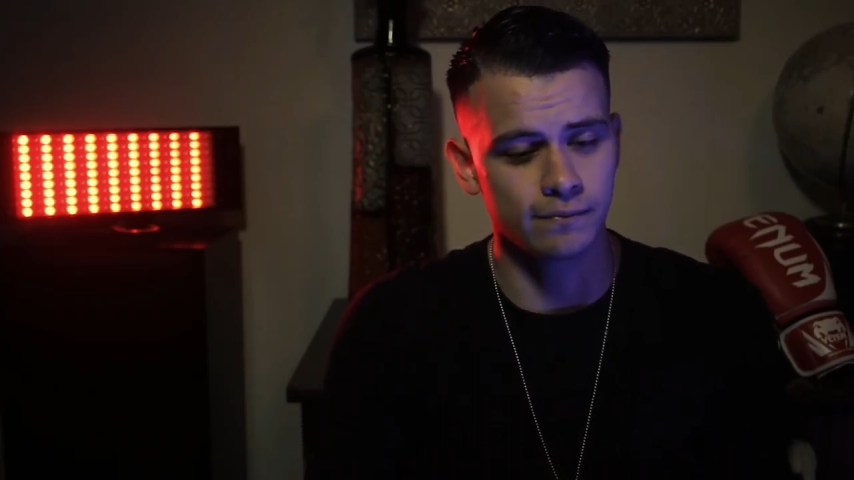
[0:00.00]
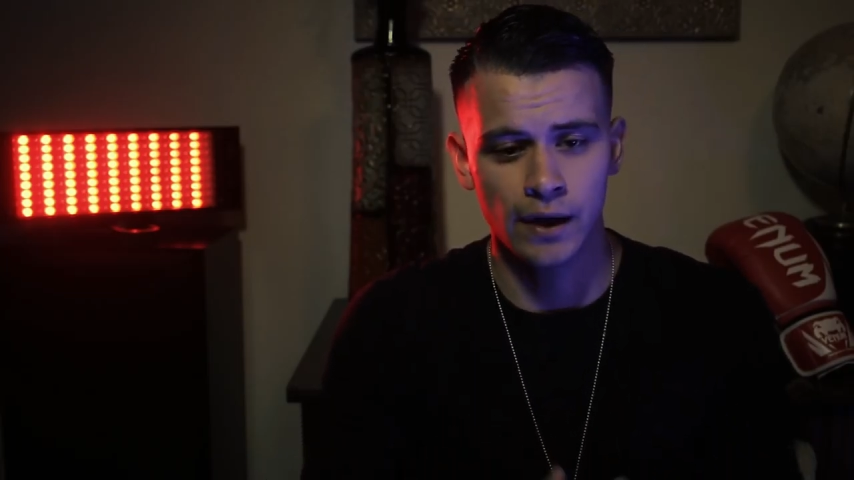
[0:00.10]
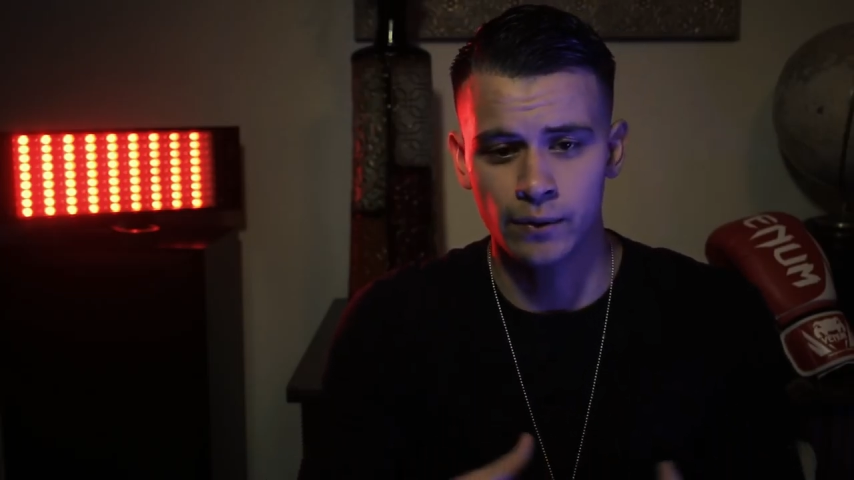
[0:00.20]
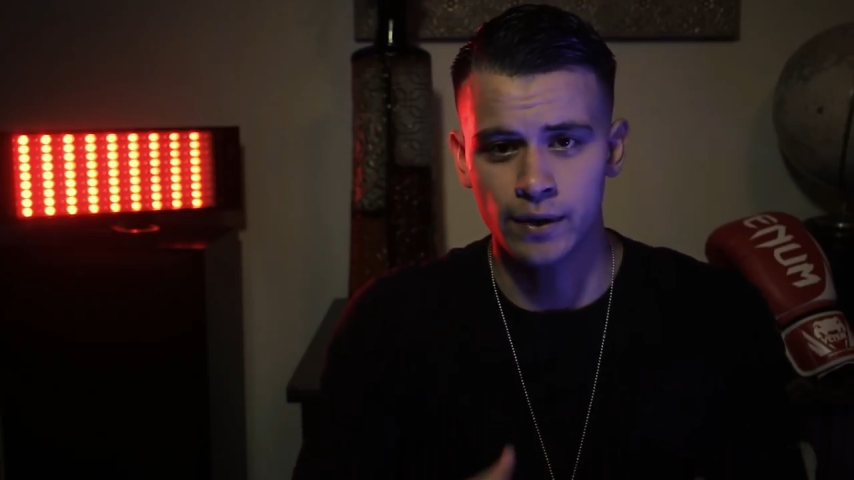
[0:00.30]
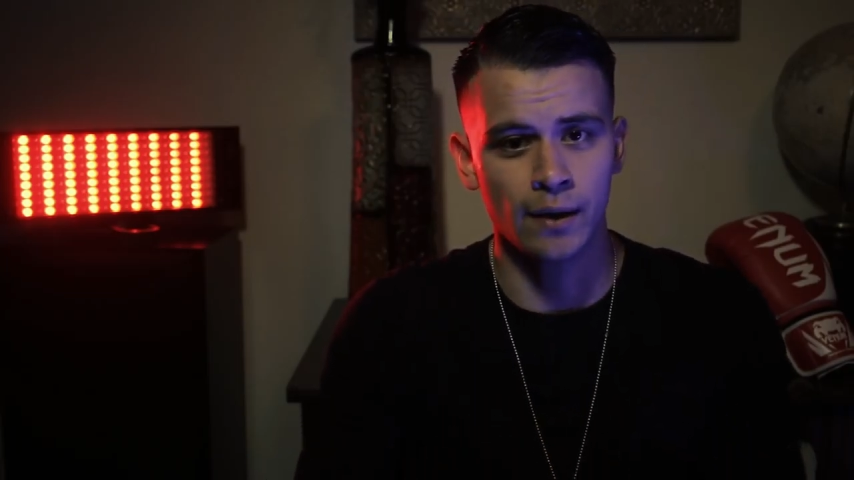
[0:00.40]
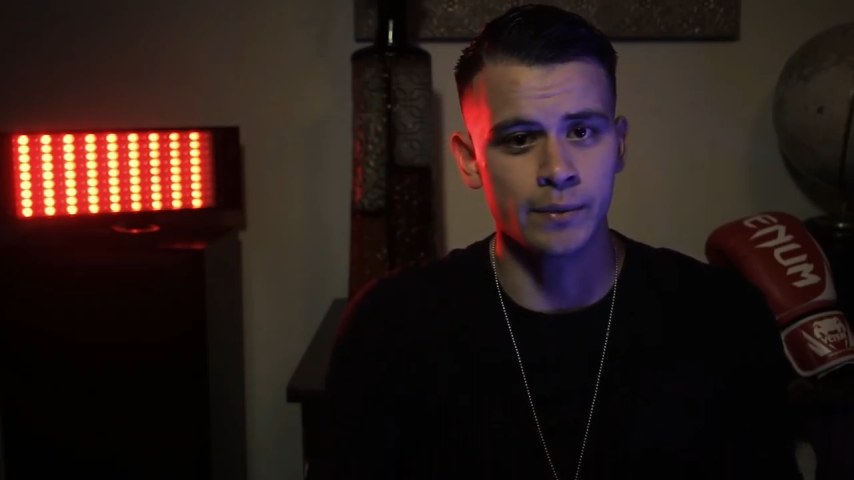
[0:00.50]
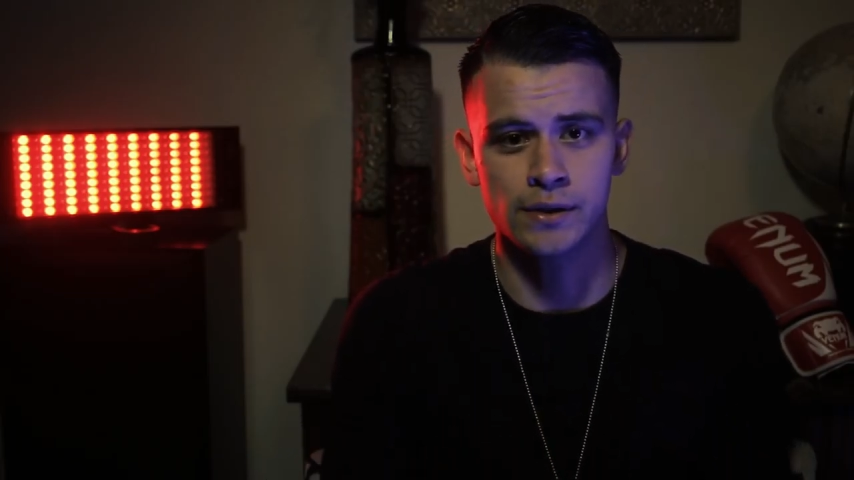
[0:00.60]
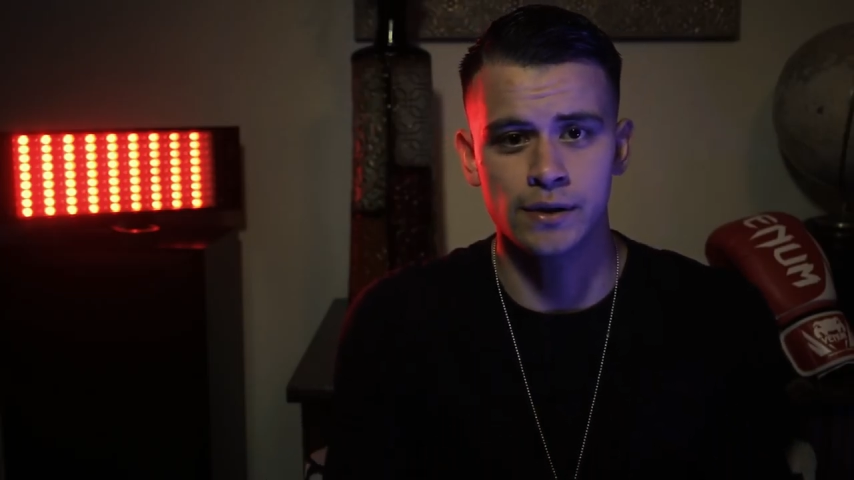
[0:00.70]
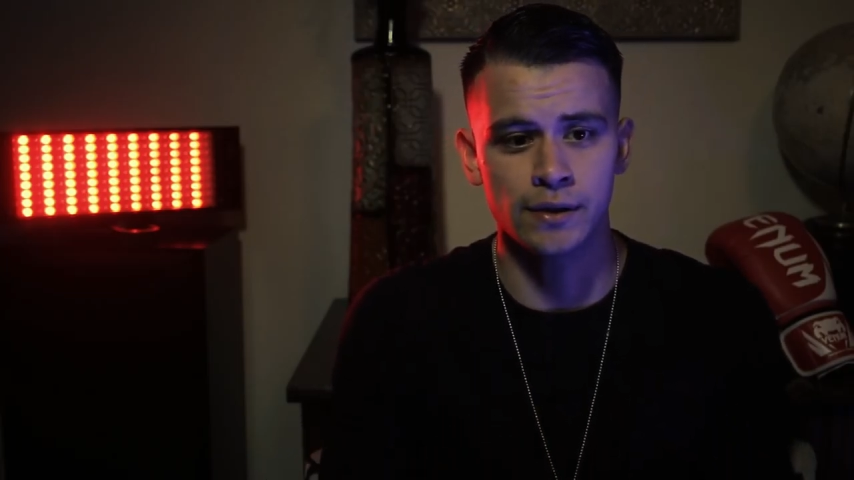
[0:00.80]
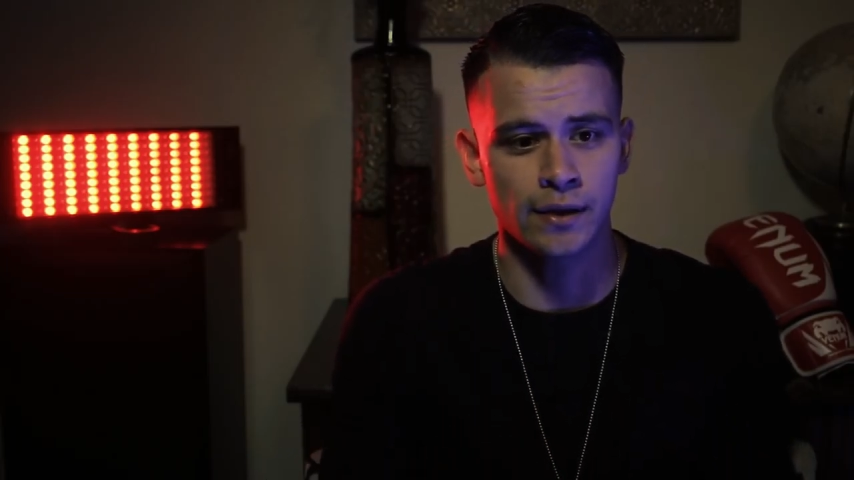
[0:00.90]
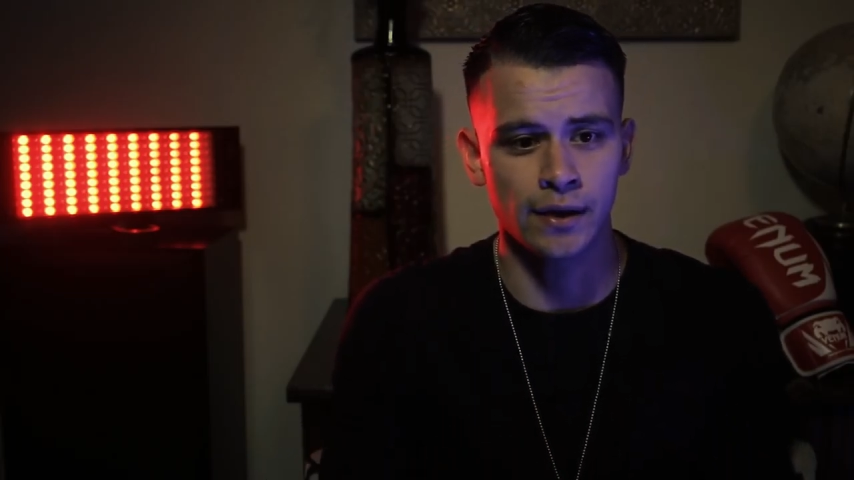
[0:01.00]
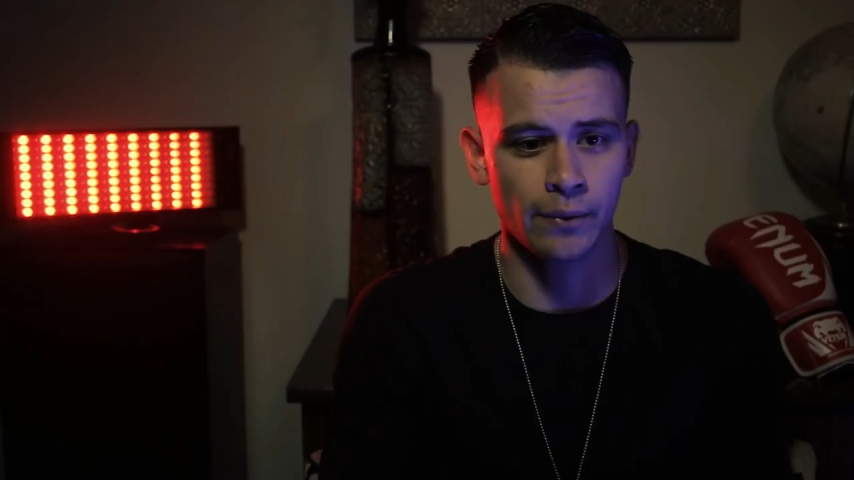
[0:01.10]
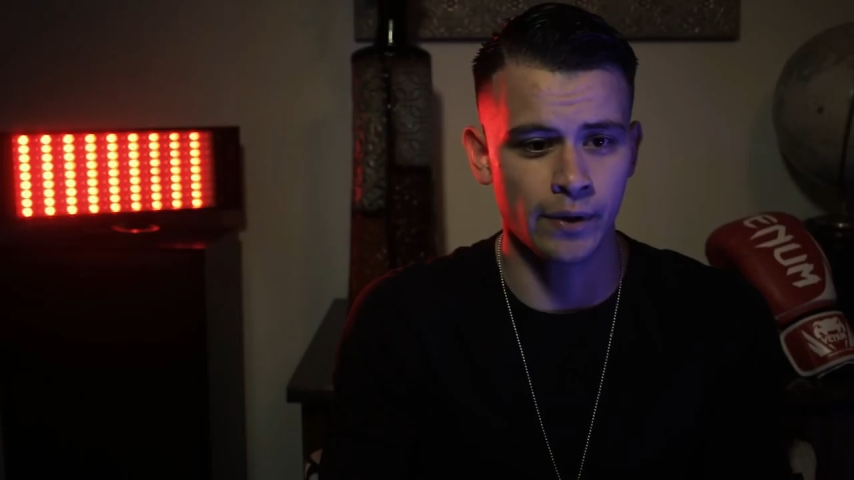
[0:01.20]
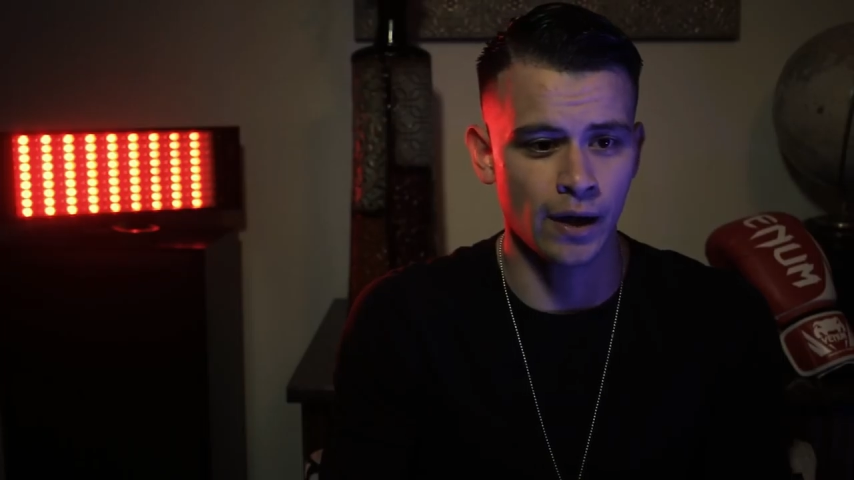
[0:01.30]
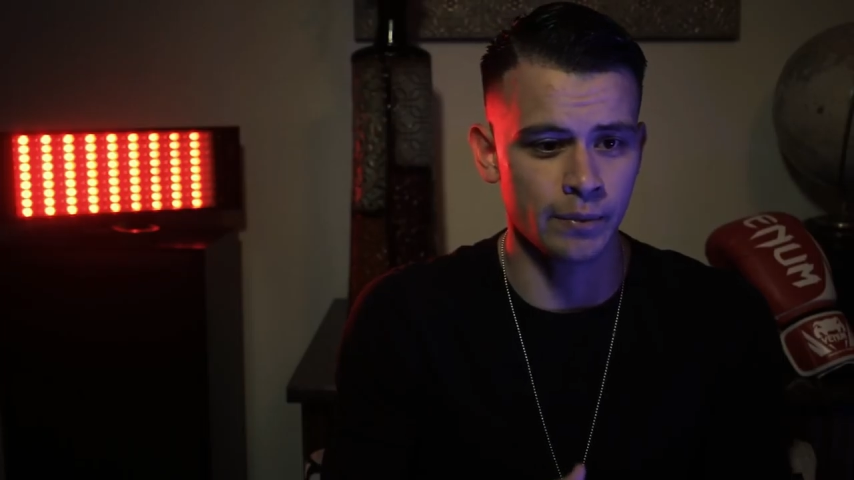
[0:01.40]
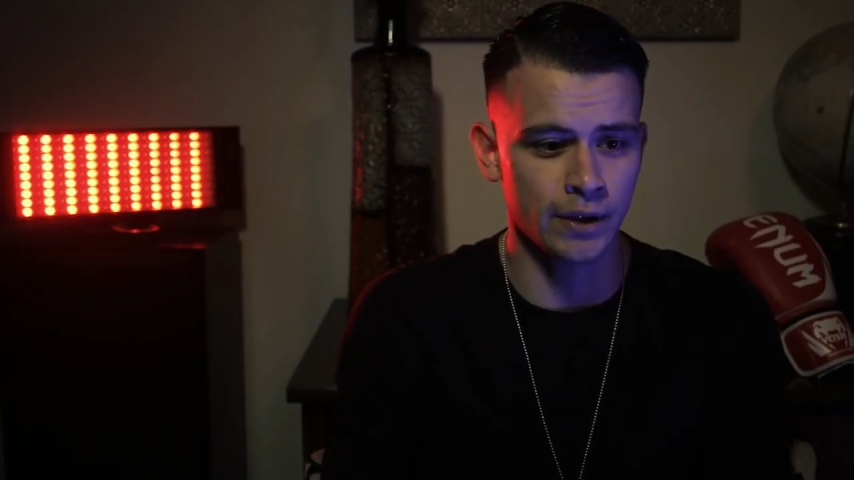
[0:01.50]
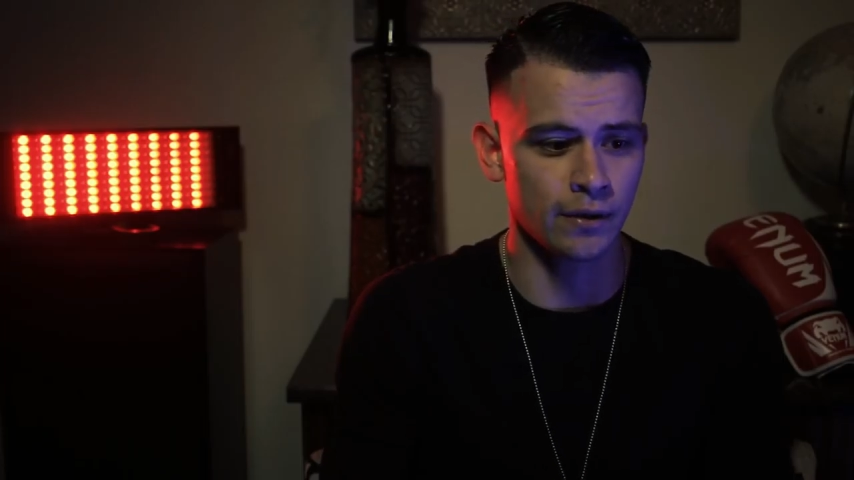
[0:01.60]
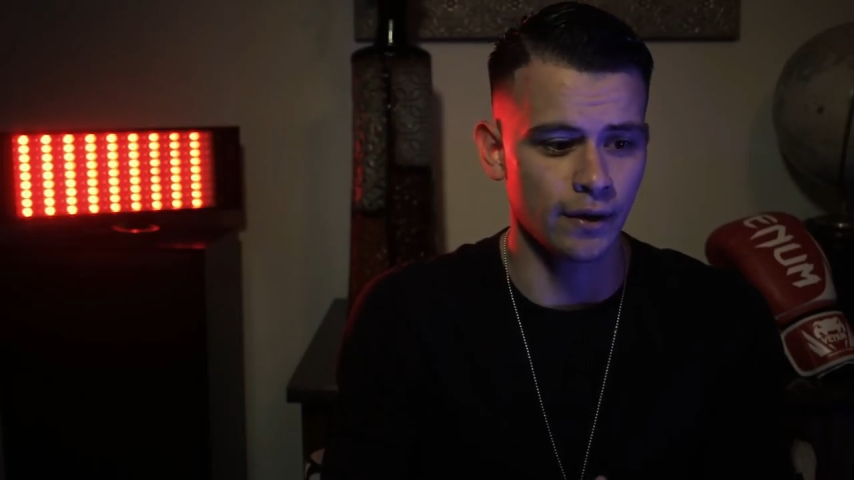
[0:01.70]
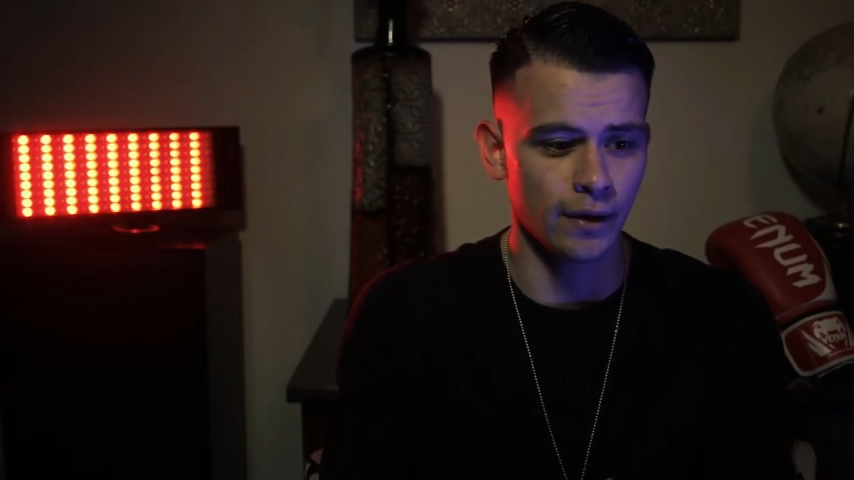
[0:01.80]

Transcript: I would not be sitting here, and I would not be